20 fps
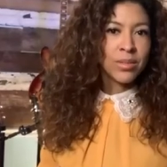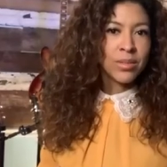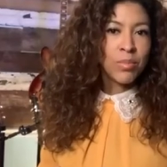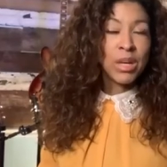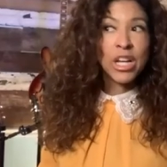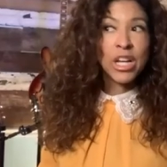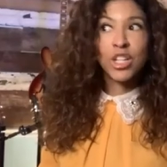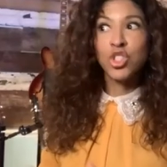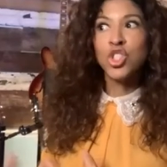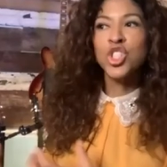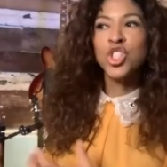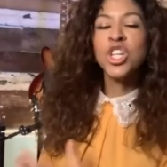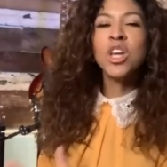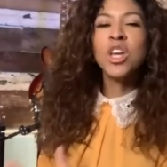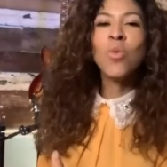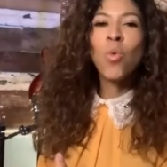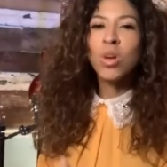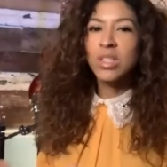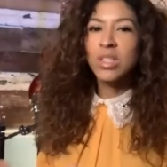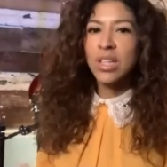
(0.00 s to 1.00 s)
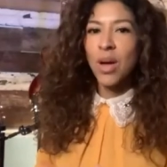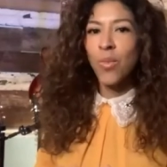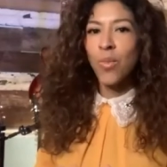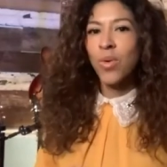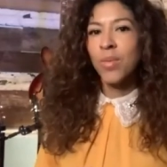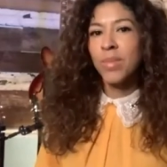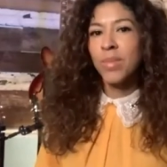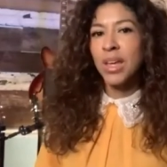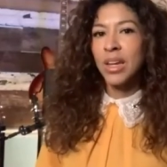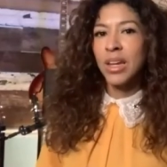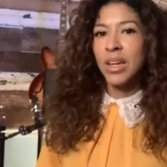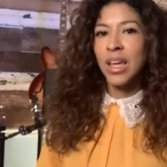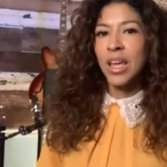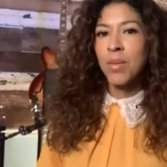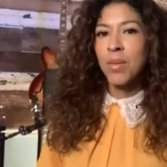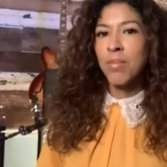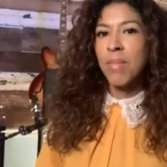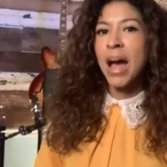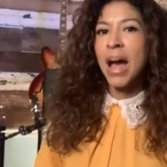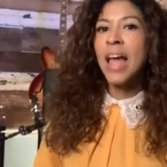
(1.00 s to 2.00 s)
because she was that woman
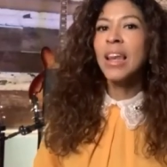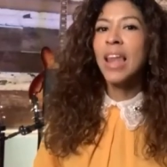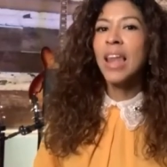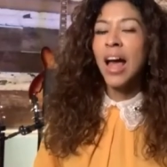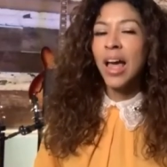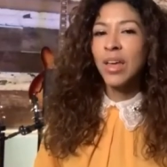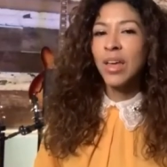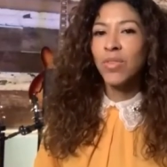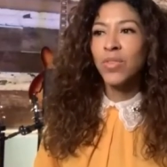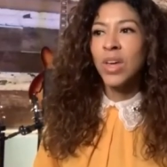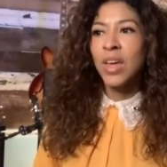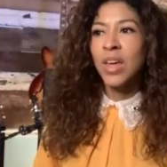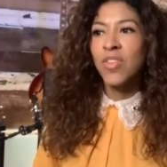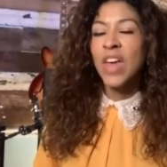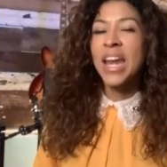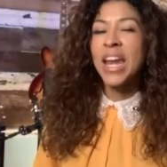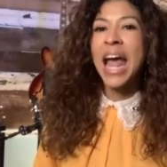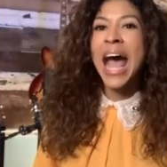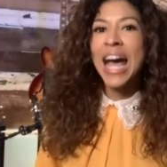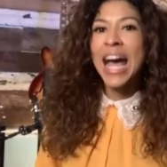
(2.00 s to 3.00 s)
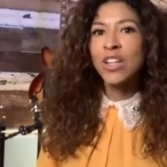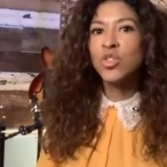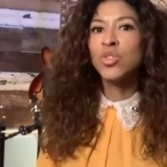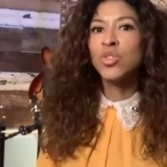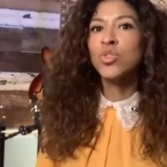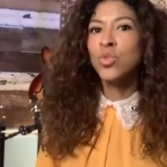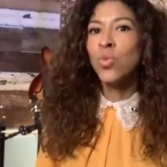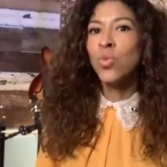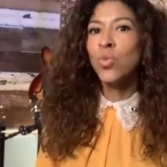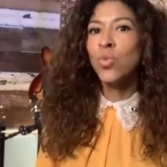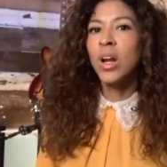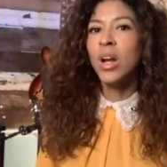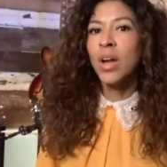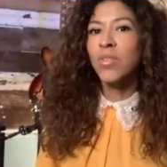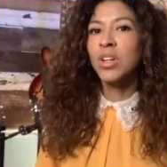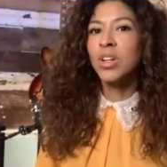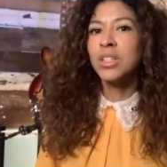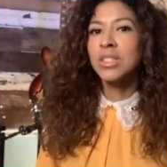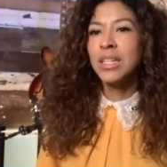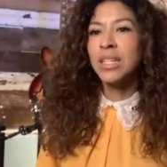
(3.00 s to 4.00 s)
in my life that had to do
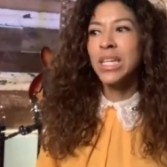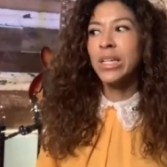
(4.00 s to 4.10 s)
whatever it